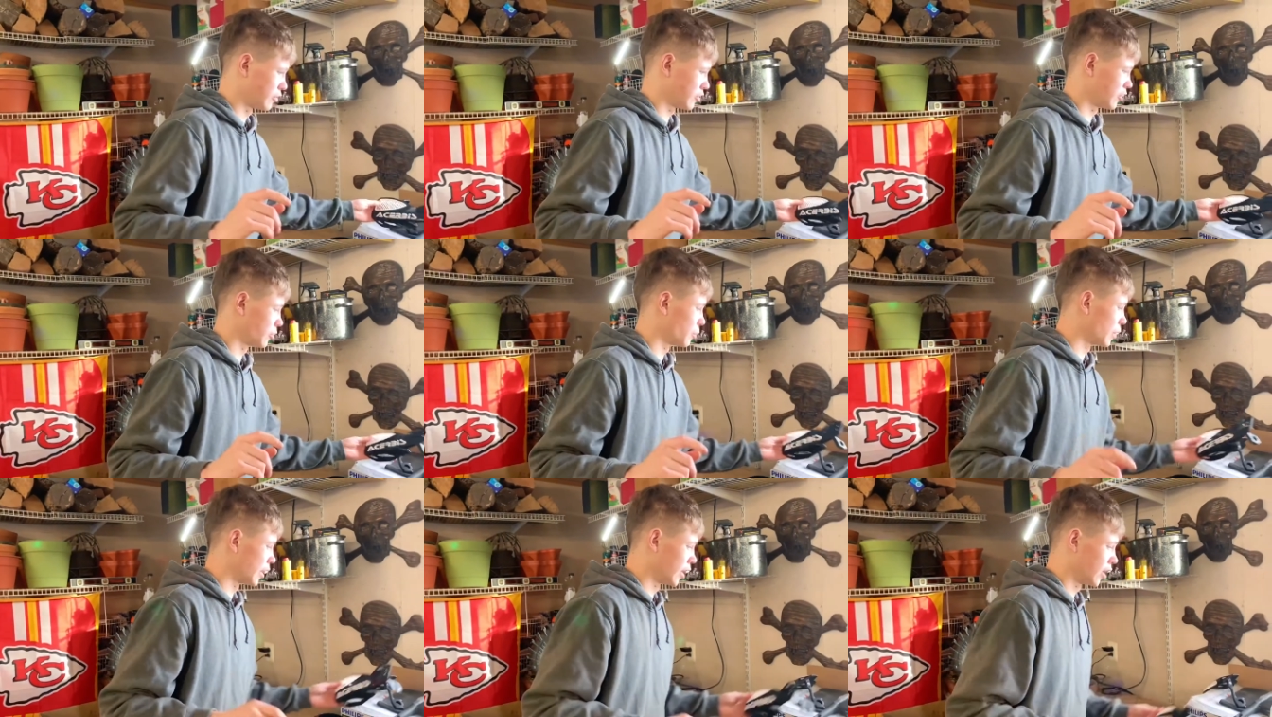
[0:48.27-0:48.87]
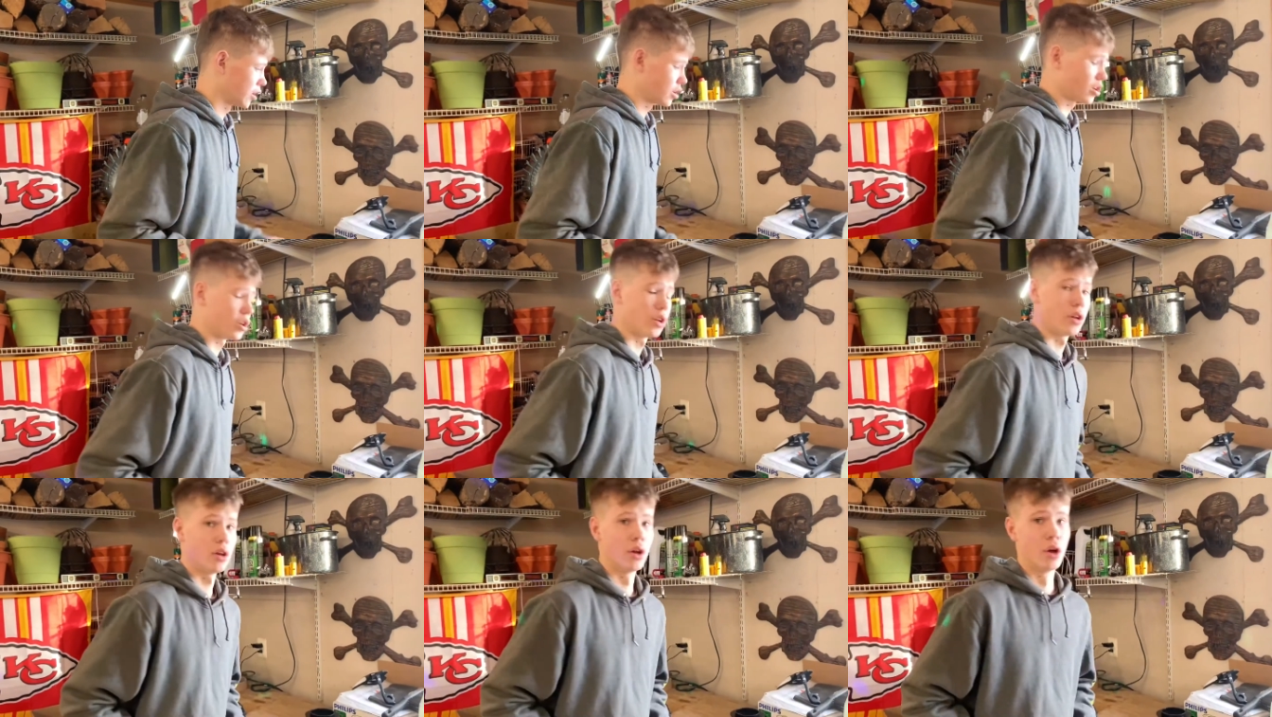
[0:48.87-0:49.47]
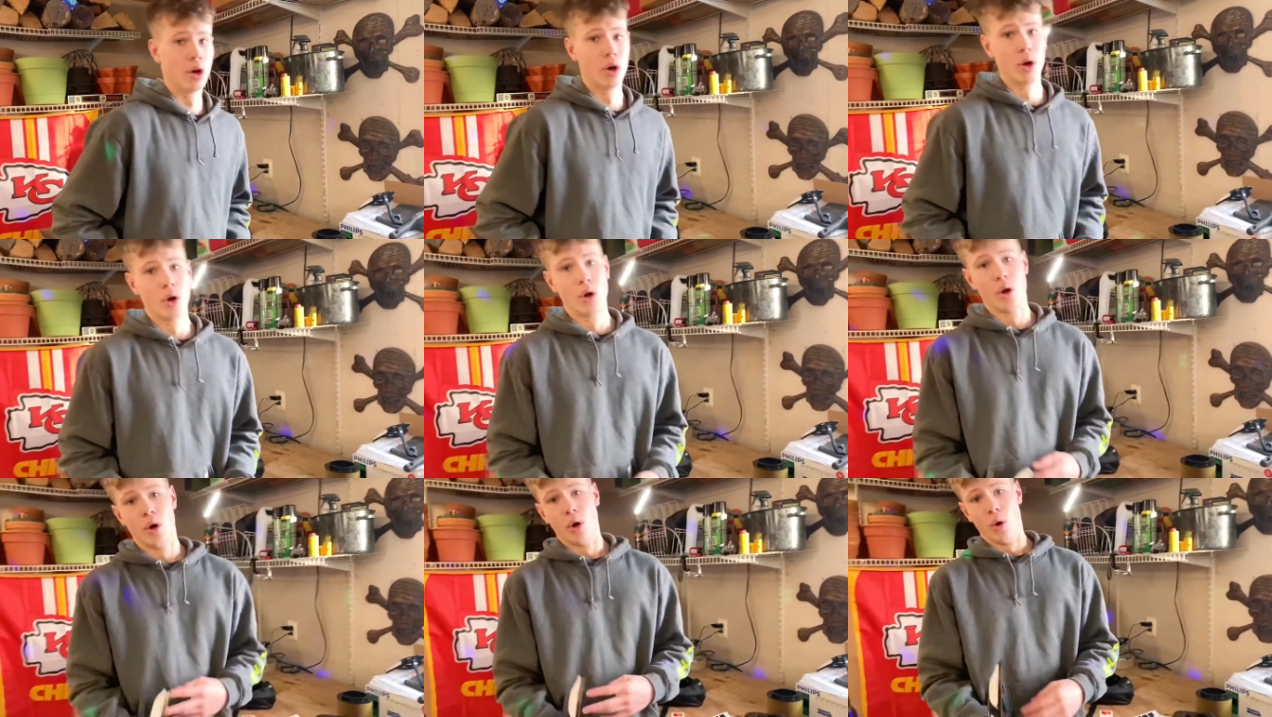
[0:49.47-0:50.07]
aren't aware,
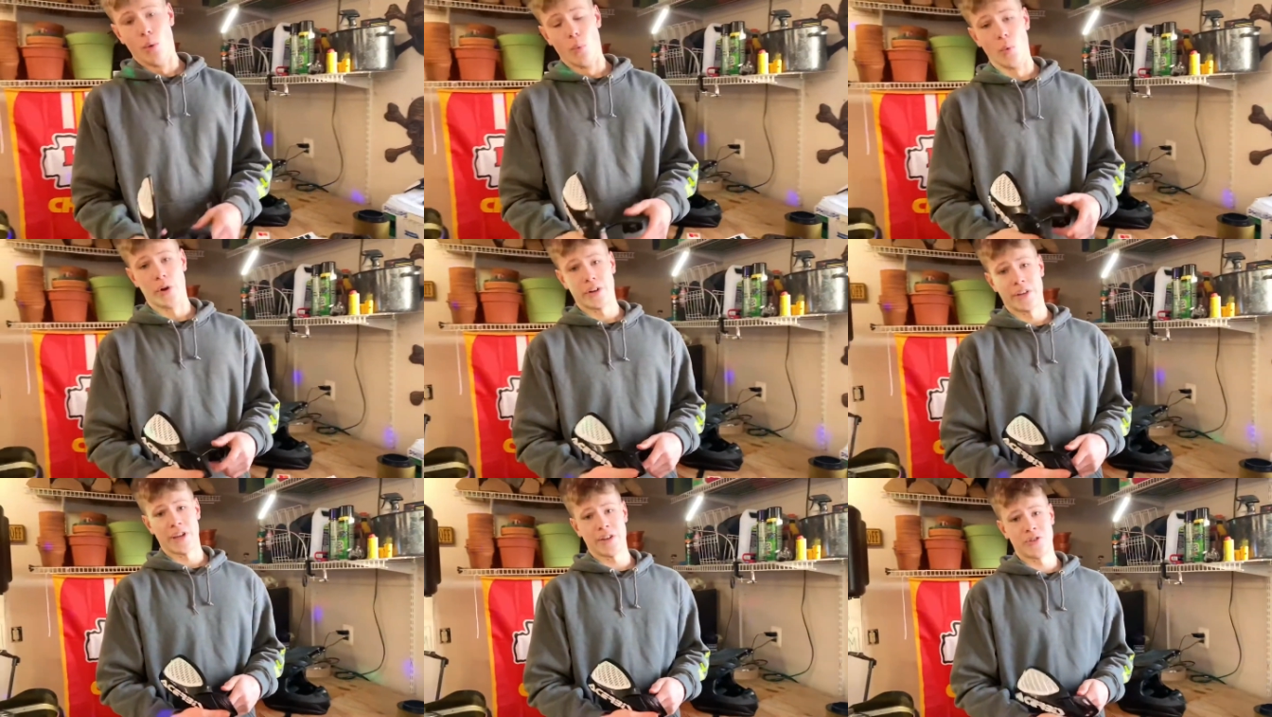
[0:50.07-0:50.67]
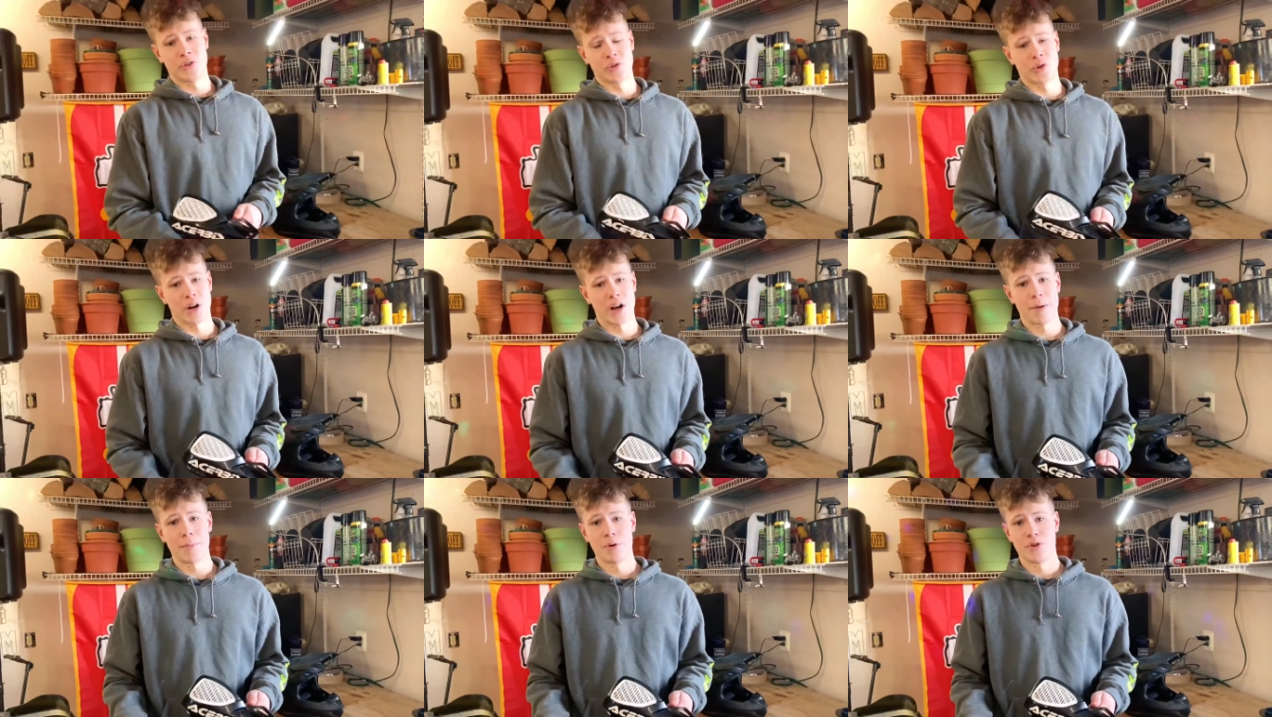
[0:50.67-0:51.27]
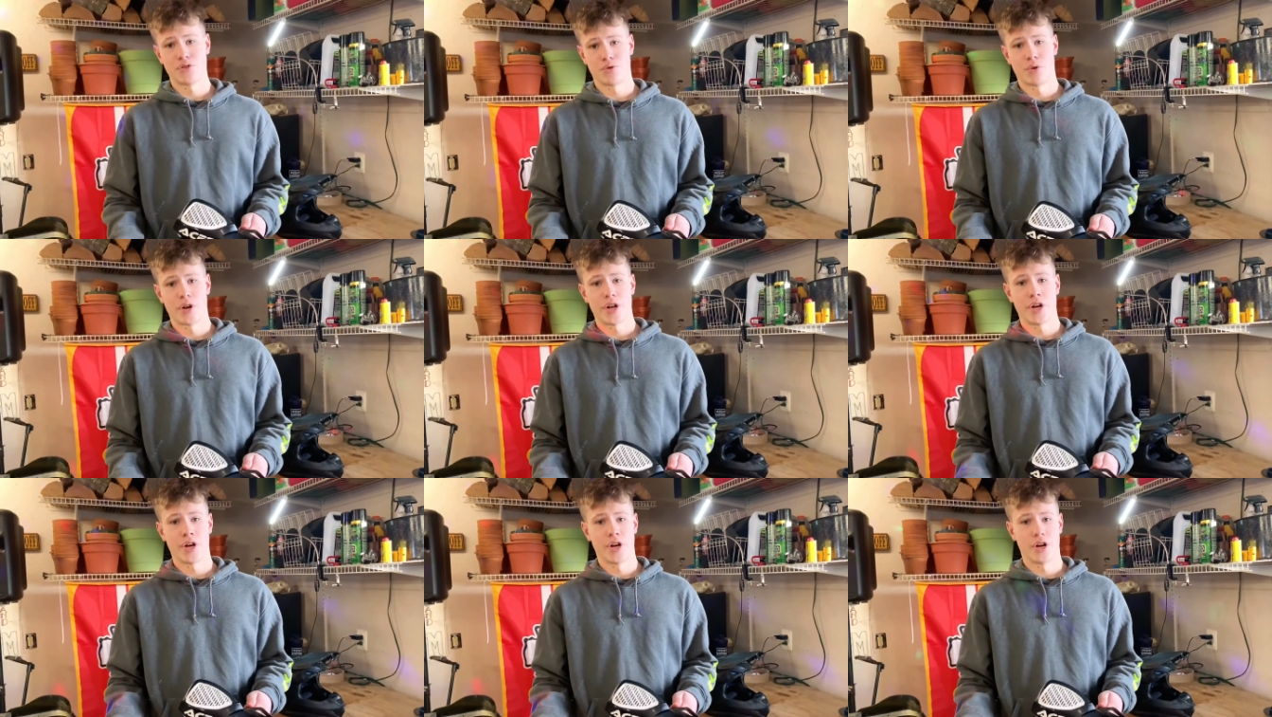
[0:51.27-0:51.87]
1K subscribers
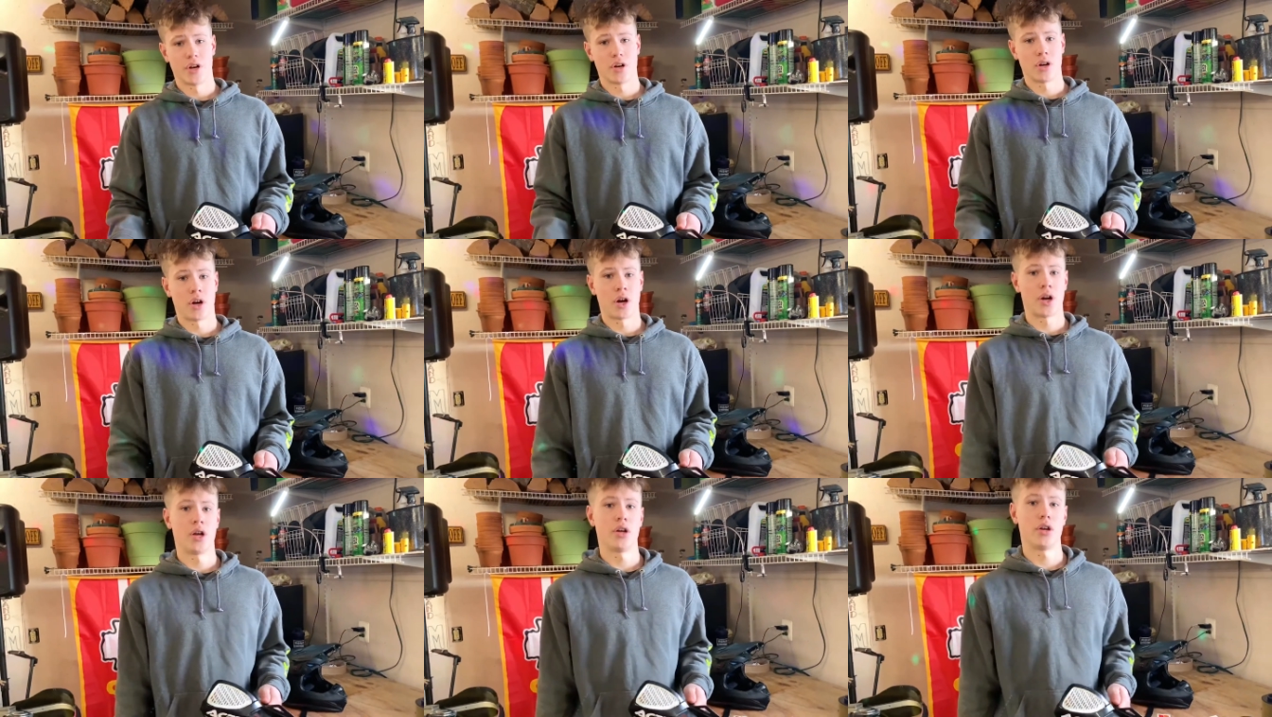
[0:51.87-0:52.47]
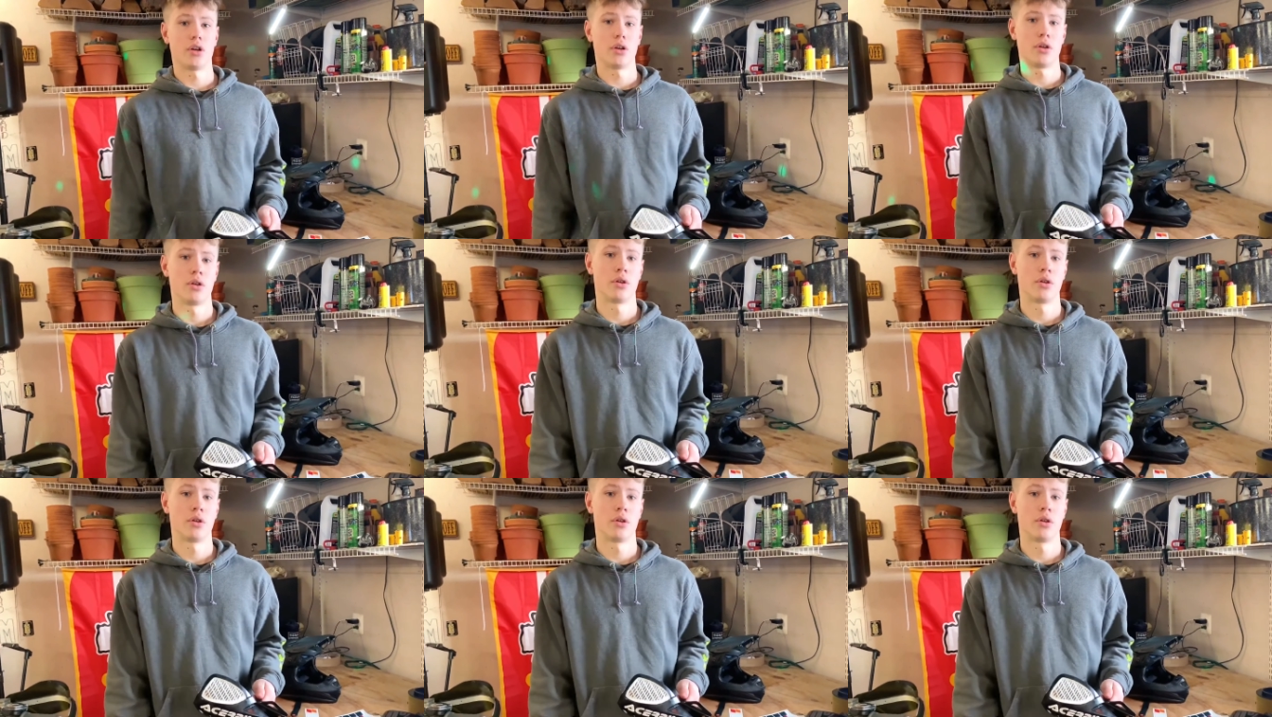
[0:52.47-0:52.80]
right here, all right.